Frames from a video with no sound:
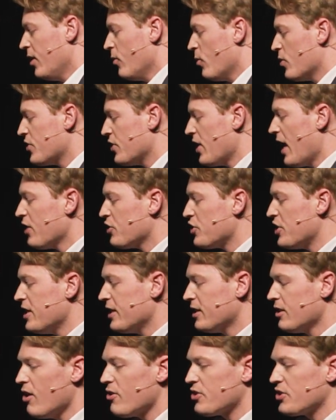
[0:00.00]
was that actually
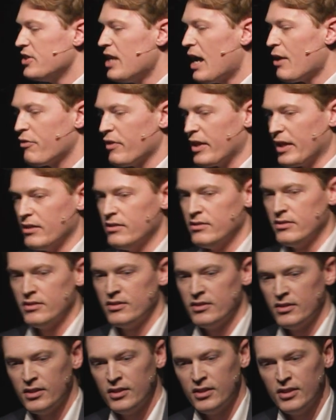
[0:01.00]
he'd lost nothing.
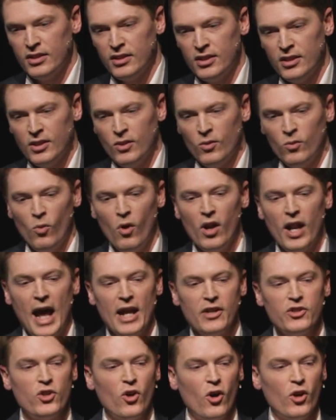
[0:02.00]
What
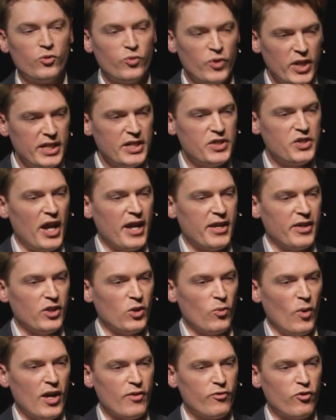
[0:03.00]
had God really
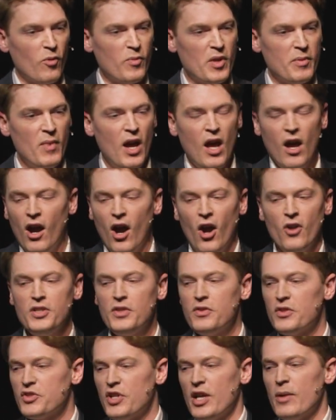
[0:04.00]
taken away from him?
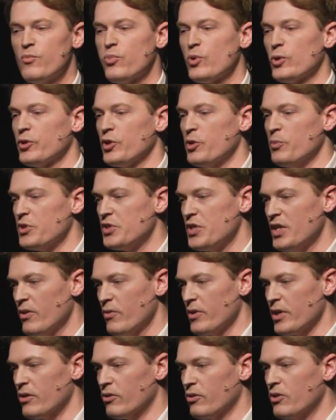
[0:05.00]
Only the temporal and the
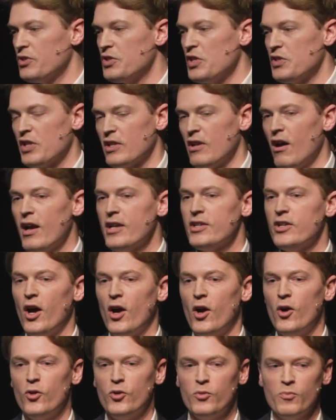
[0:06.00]
material, because he said, I
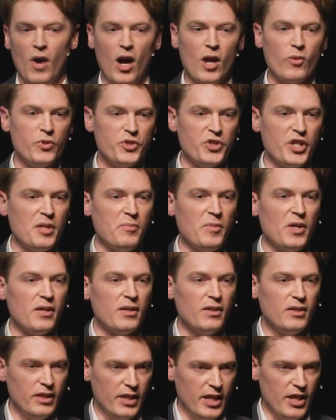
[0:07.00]
know my
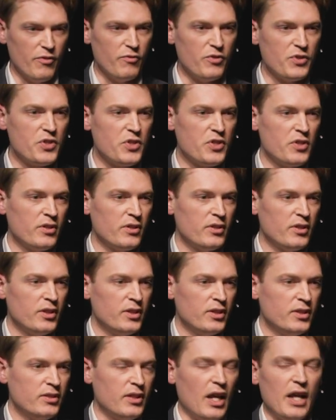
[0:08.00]
Redeemer lives,
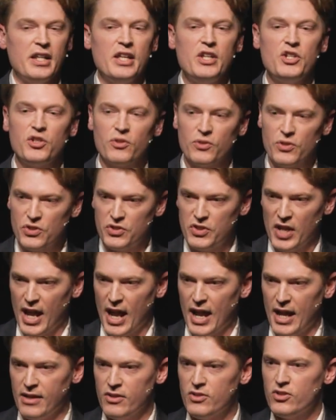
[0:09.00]
and he shall
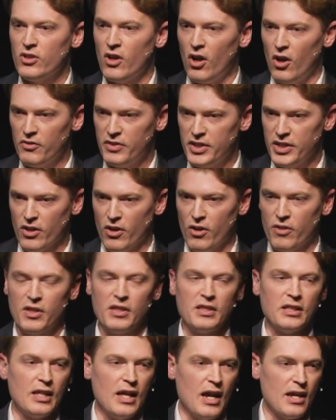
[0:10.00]
stand on the earth
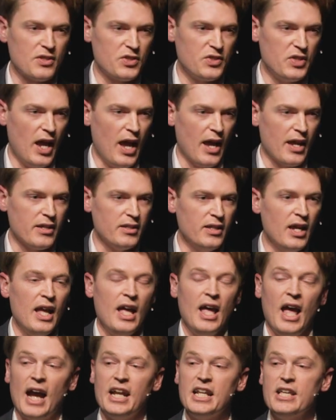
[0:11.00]
in the last day.
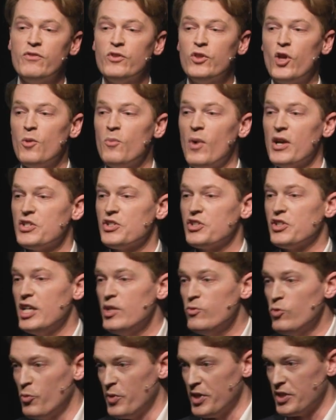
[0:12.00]
And even though my
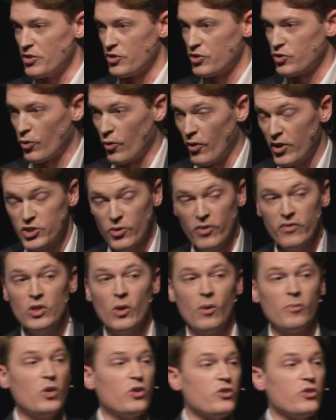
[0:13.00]
skin will be destroyed, so even though I'm